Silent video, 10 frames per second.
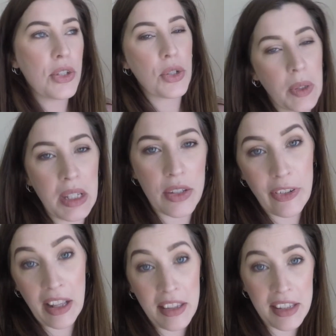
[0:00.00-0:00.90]
just all this
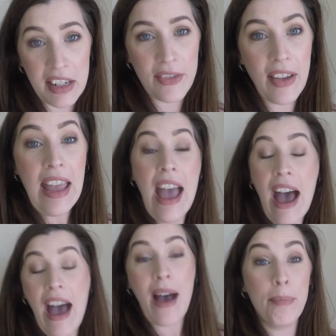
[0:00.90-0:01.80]
fun stuff.
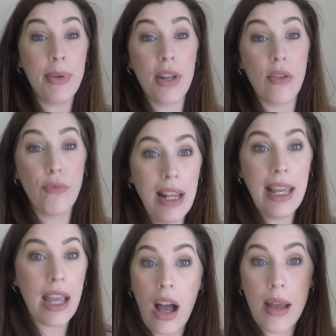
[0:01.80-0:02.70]
But
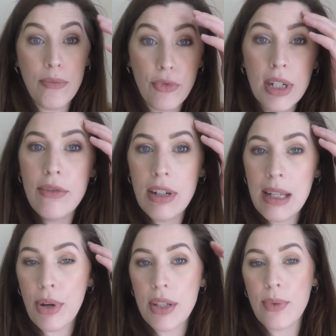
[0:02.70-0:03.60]
really, I'm really
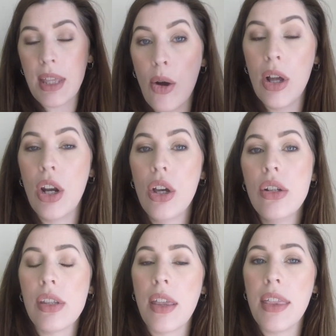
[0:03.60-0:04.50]
impressed with how it
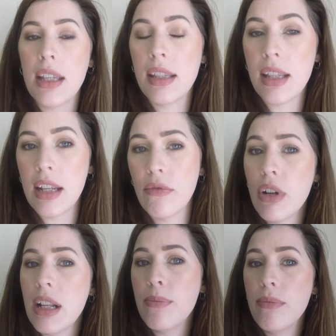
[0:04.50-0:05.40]
looks. I think it's sitting
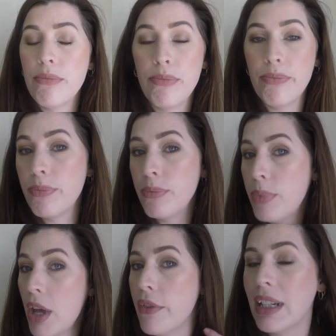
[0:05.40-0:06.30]
really
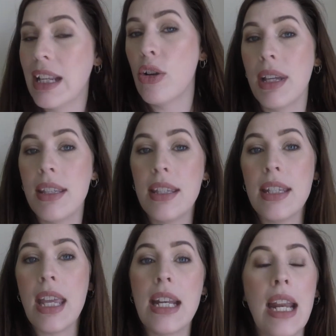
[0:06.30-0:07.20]
perfectly on my skin.